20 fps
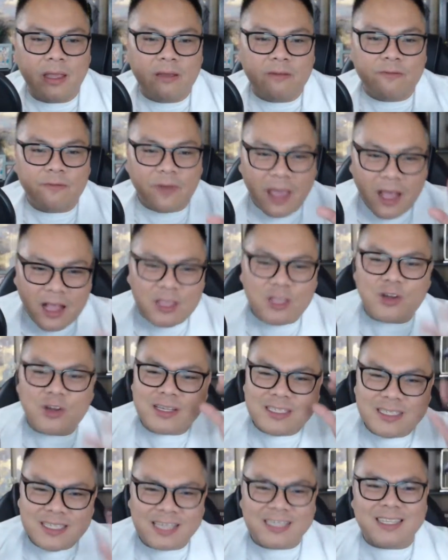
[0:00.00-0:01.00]
Failure
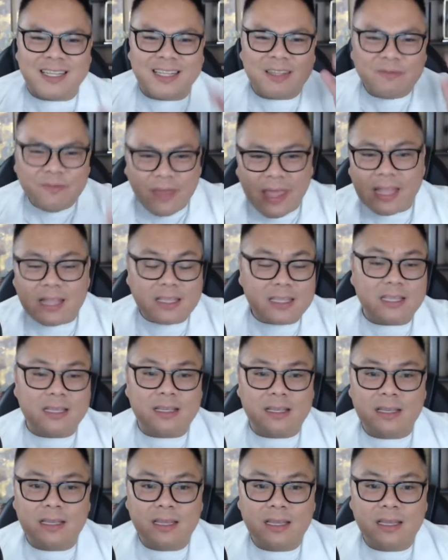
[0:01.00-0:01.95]
is just an event.